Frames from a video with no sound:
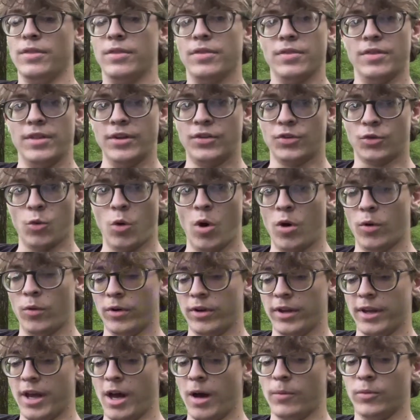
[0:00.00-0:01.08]
This quote
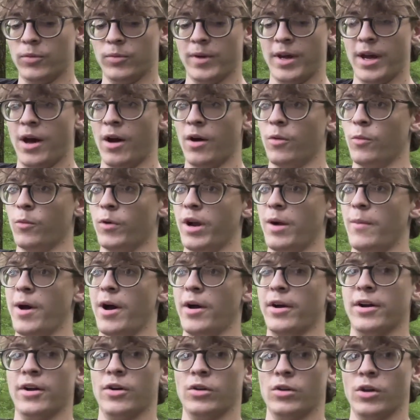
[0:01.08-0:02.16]
really helps me out when I'm out
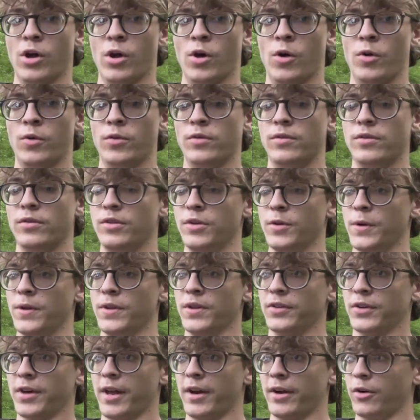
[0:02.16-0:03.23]
here alone doing this
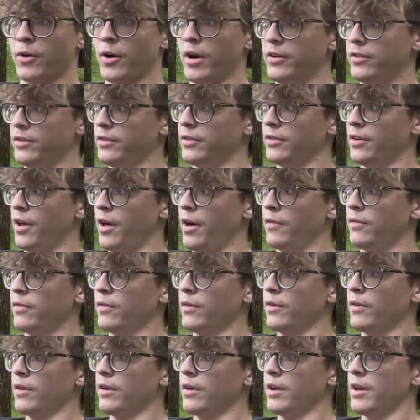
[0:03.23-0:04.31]
kind of crazy stuff.
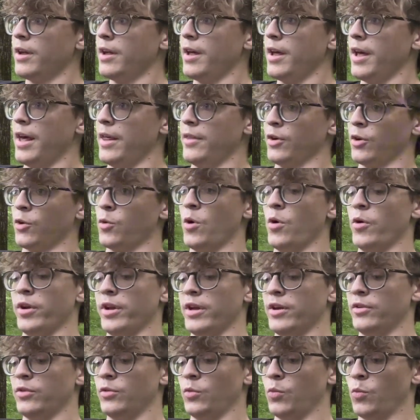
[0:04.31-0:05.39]
And the quote
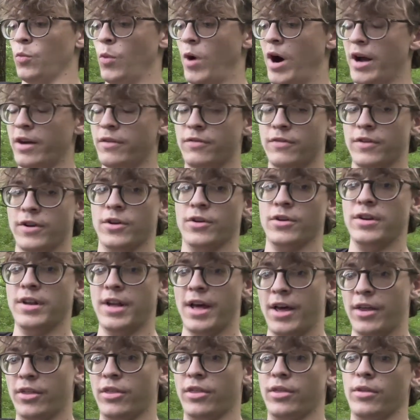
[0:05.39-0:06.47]
is, "Why fear
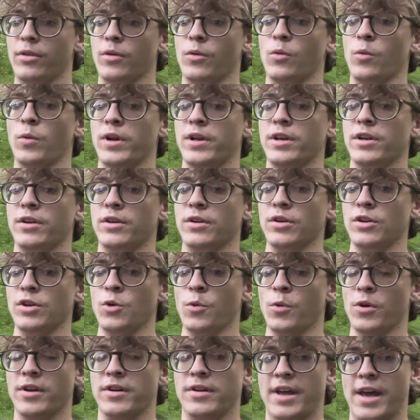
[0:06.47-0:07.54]
death when you
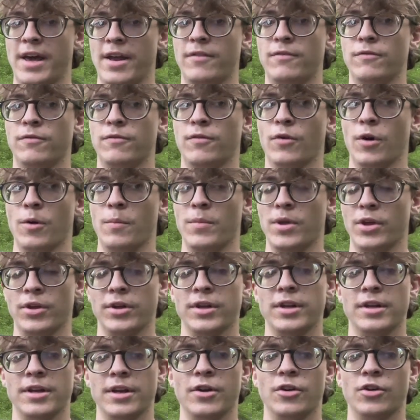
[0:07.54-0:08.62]
were dead for
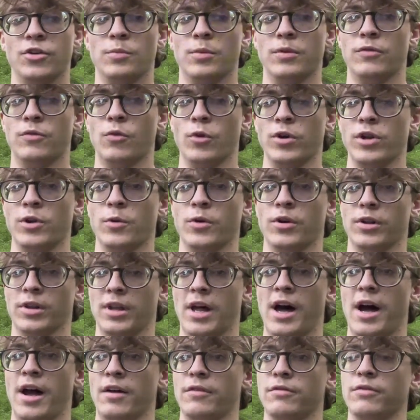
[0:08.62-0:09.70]
1,000,000 years before you were
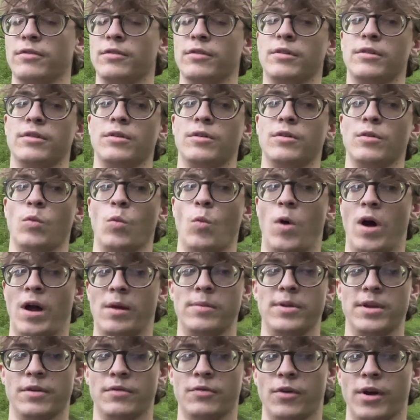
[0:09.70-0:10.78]
alive? Why
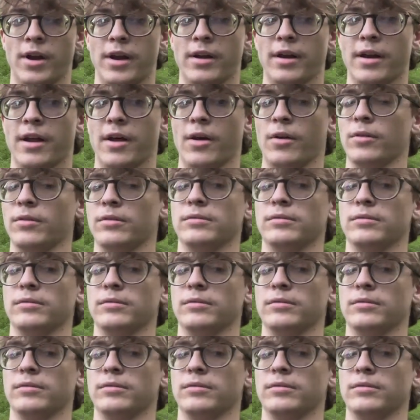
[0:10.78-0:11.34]
be afraid now?"